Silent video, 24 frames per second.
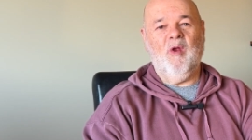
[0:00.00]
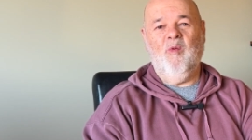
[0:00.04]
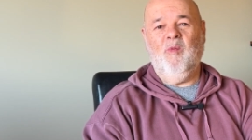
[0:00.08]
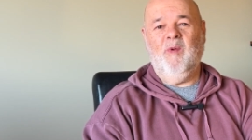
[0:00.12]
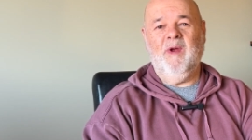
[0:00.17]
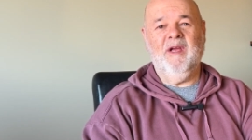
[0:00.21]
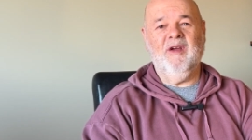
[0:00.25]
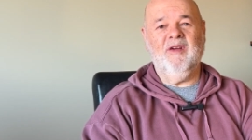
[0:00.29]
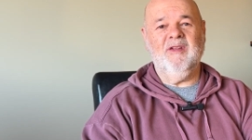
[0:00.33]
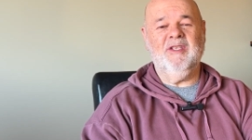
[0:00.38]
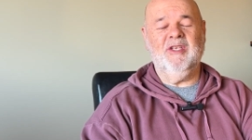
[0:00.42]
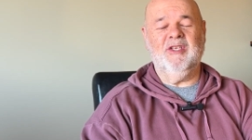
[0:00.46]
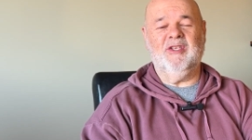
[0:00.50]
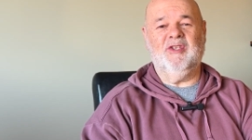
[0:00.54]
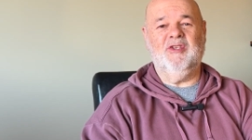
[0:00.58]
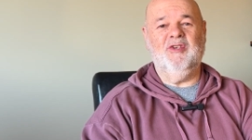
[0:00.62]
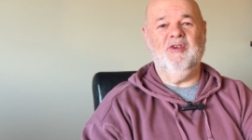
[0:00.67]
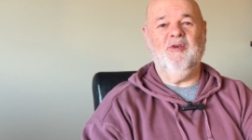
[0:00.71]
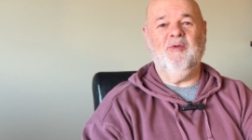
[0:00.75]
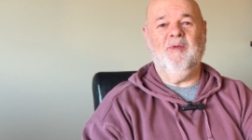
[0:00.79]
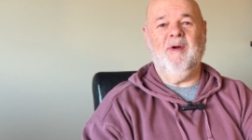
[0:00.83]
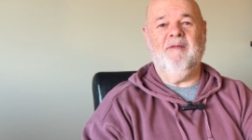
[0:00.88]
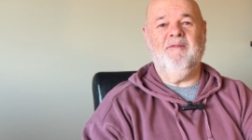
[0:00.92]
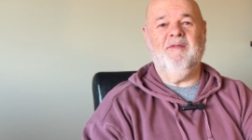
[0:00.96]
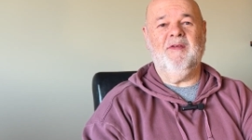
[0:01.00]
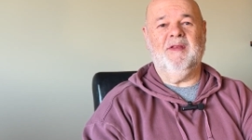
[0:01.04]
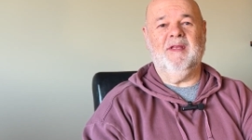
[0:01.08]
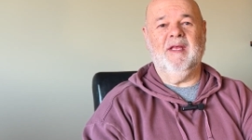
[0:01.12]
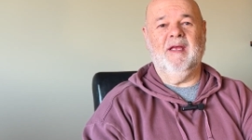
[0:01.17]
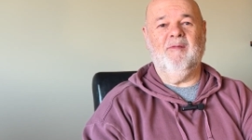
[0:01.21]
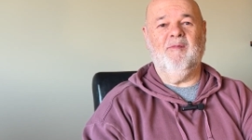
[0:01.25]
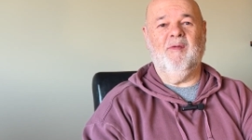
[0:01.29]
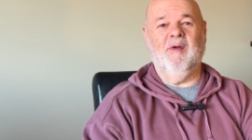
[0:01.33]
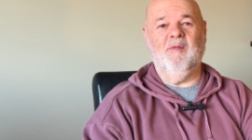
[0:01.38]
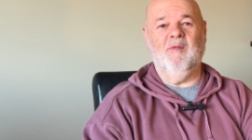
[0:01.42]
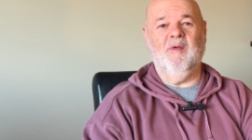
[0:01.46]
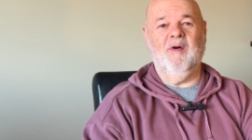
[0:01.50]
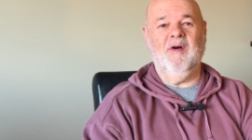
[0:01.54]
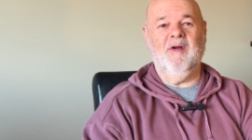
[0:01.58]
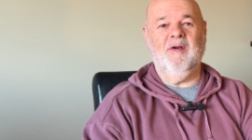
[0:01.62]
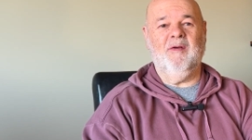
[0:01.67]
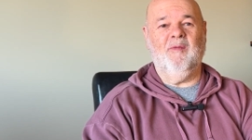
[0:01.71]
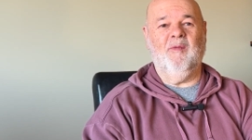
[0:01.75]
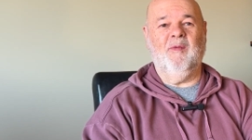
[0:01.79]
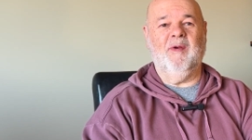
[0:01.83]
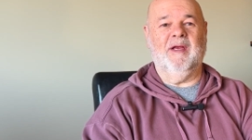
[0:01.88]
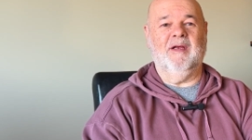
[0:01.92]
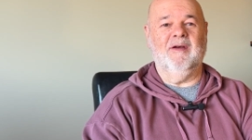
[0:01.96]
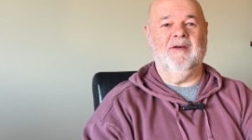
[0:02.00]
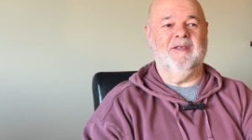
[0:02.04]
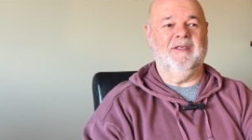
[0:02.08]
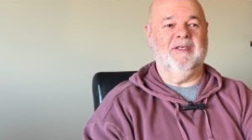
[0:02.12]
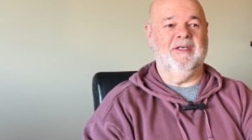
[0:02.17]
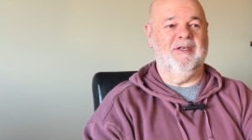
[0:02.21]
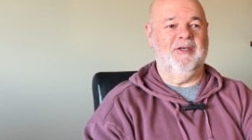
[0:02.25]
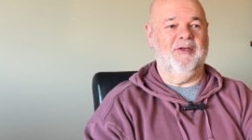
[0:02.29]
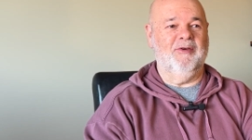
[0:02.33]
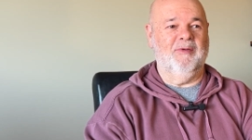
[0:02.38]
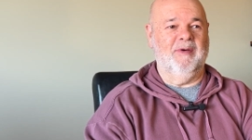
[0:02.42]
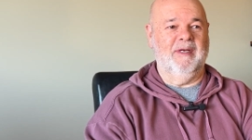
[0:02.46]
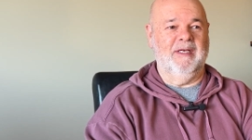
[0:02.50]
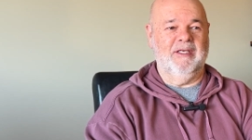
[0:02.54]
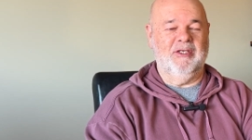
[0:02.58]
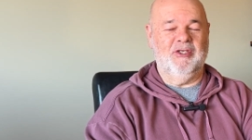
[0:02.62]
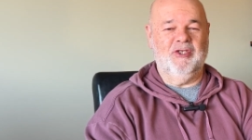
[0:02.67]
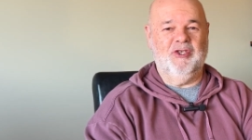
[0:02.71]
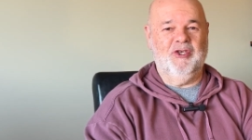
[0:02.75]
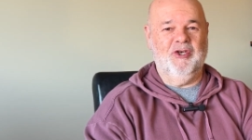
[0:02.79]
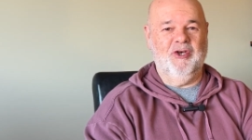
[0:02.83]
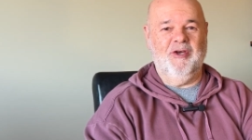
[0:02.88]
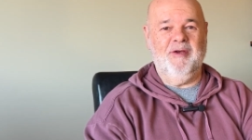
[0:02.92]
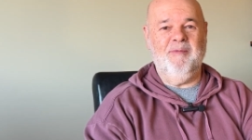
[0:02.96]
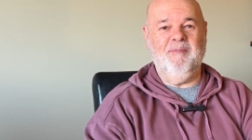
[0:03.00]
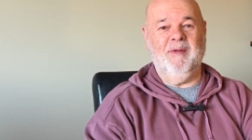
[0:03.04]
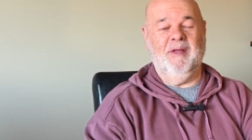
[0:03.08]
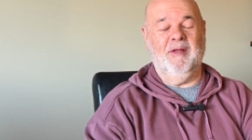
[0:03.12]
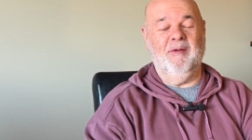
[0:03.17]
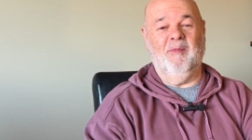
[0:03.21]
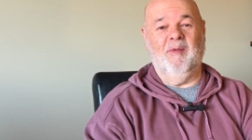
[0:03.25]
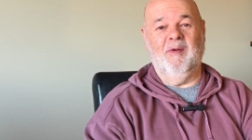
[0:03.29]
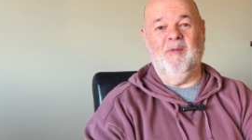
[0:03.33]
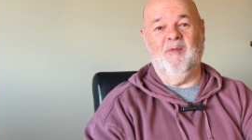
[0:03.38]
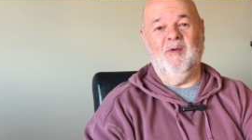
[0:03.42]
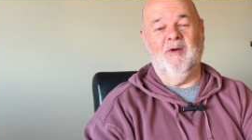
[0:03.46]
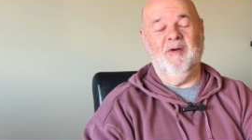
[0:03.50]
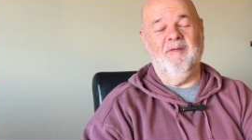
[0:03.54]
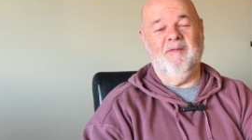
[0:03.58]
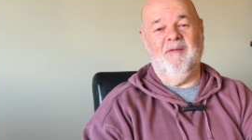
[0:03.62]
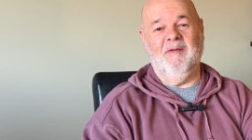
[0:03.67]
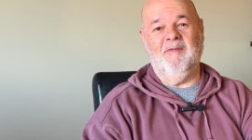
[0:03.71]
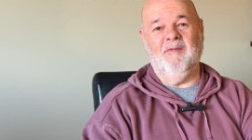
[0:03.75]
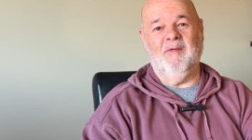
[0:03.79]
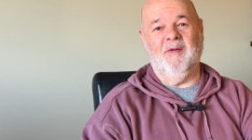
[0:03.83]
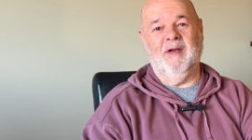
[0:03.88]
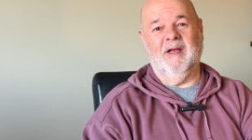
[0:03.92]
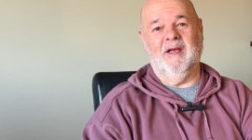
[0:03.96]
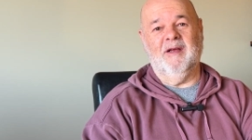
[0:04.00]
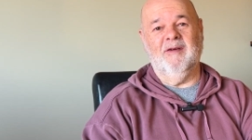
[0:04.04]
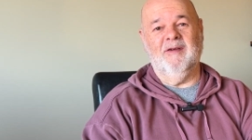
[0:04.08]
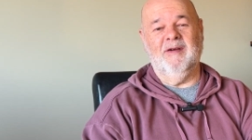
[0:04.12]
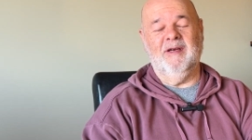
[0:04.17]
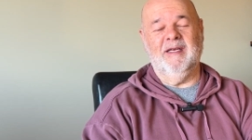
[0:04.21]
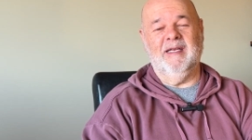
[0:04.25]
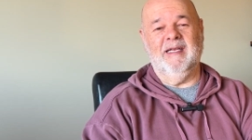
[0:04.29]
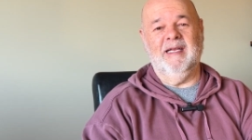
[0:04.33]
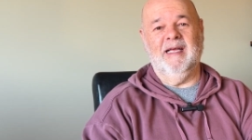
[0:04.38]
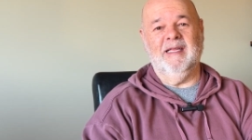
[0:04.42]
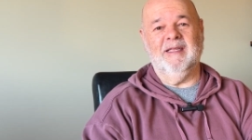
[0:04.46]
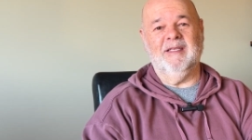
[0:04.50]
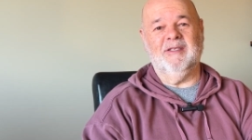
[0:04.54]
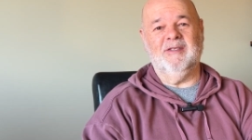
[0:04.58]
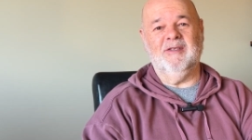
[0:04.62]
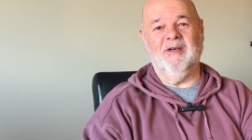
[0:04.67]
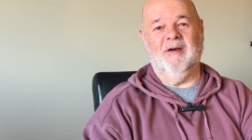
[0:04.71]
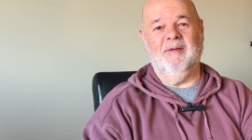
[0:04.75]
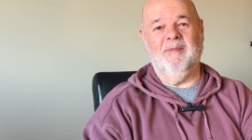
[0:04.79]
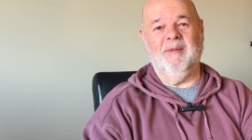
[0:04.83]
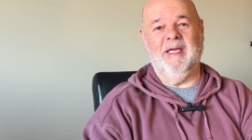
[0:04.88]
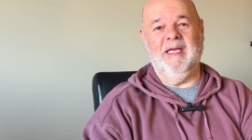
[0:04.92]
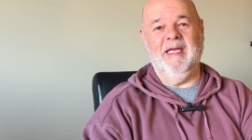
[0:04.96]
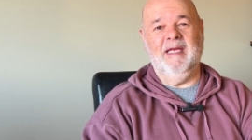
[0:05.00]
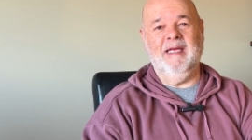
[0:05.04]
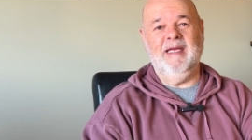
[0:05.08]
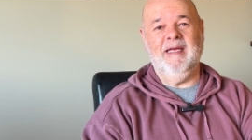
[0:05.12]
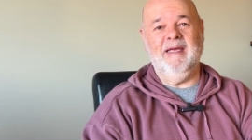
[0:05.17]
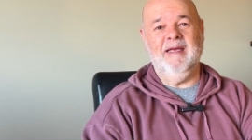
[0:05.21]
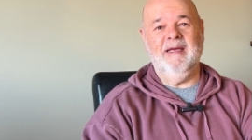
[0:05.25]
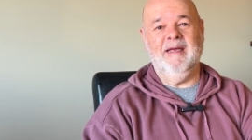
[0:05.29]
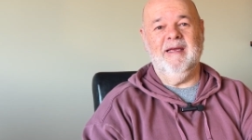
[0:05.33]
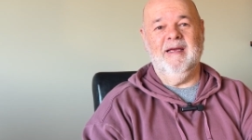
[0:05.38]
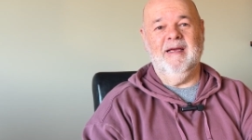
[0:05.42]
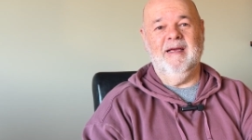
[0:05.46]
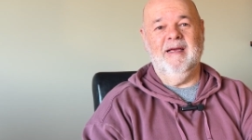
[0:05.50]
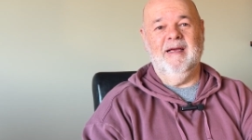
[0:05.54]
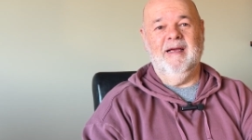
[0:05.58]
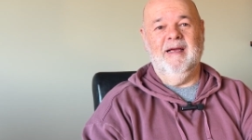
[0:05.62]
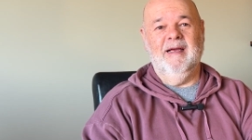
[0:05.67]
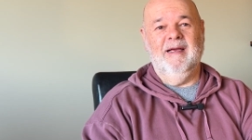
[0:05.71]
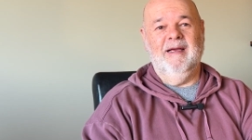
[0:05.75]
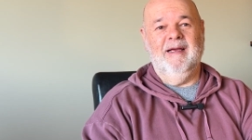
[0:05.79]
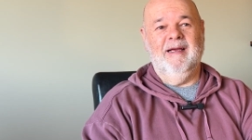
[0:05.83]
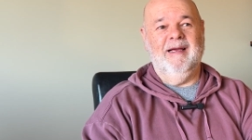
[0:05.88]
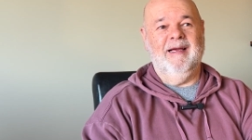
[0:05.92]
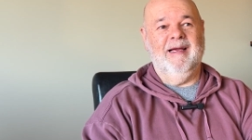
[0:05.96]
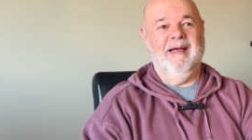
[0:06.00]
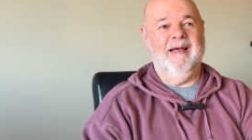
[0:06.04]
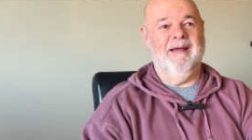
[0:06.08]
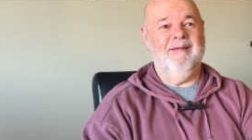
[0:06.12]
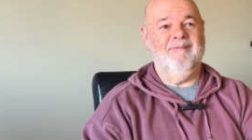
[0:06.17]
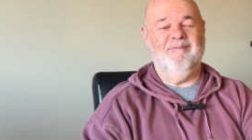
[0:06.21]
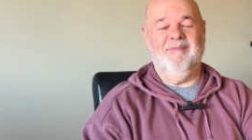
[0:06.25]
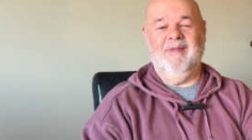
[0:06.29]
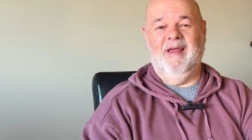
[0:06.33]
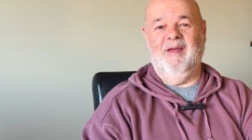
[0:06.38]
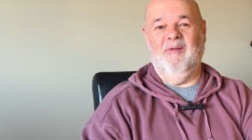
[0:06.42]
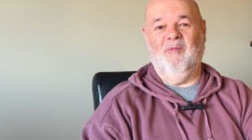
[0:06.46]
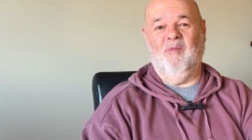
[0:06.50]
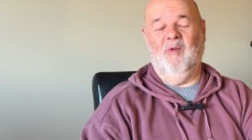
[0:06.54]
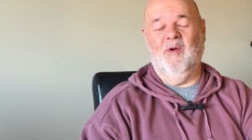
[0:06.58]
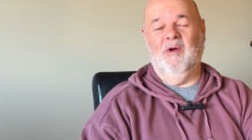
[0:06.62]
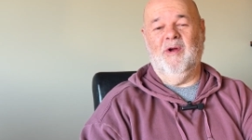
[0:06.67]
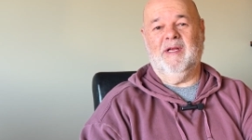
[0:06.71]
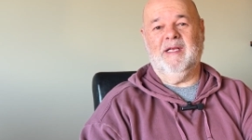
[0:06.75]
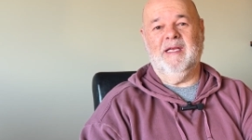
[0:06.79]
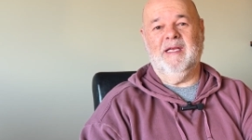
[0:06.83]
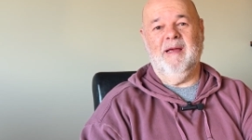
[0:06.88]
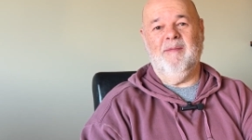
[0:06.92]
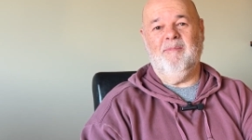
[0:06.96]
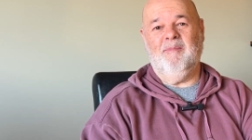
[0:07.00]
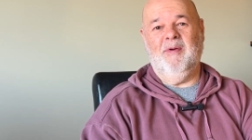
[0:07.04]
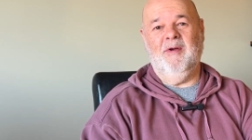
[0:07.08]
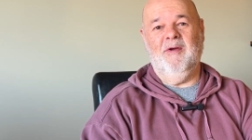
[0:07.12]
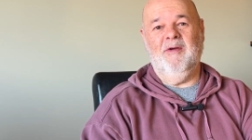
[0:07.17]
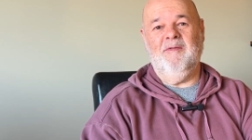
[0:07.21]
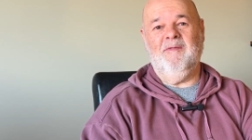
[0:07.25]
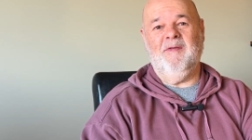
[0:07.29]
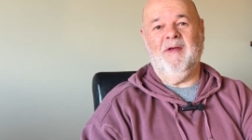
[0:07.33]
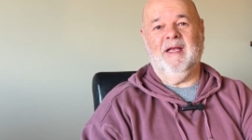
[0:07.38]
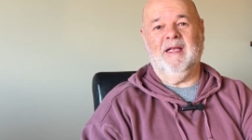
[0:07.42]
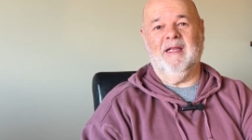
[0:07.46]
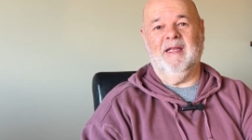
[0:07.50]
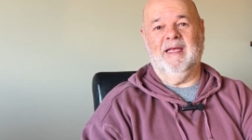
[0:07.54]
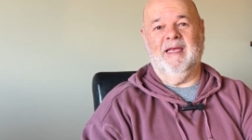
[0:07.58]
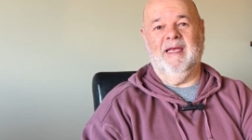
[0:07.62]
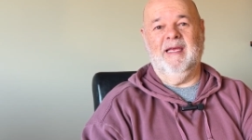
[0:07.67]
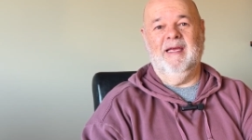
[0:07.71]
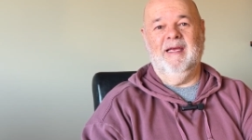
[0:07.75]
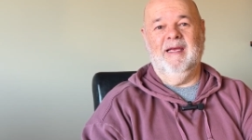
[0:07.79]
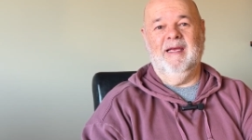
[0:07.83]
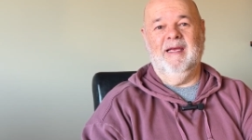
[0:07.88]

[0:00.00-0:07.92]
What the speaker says: We got to do everything we want. We got to do it cheaper than we would have if we'd have gone at another time of year. It worked out perfectly.